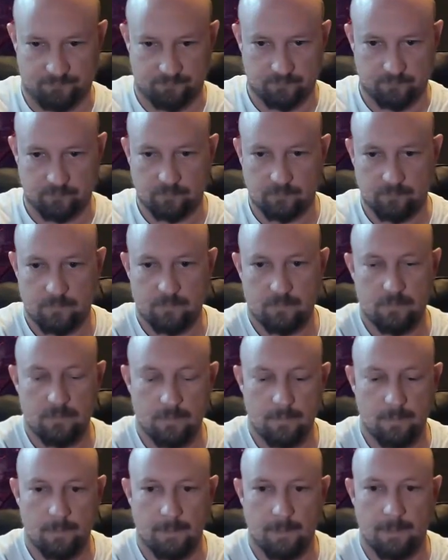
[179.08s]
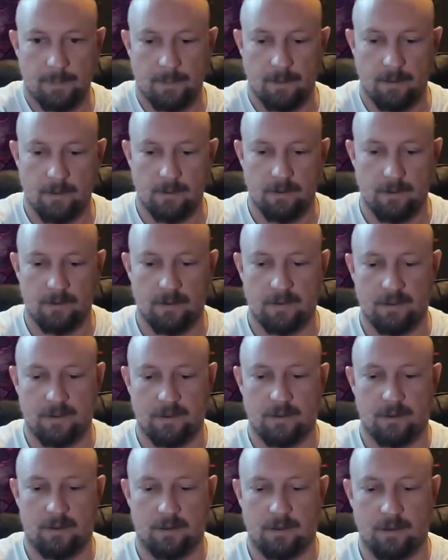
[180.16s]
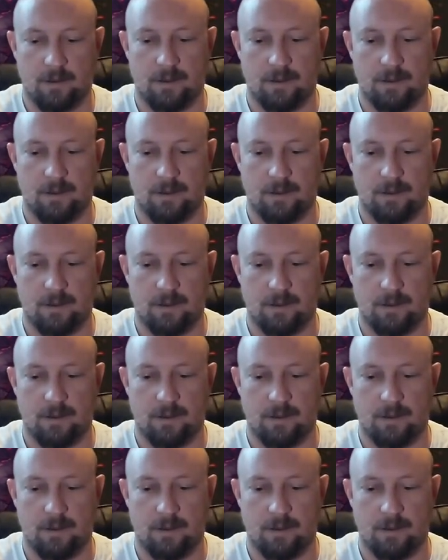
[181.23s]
Nobody speaks.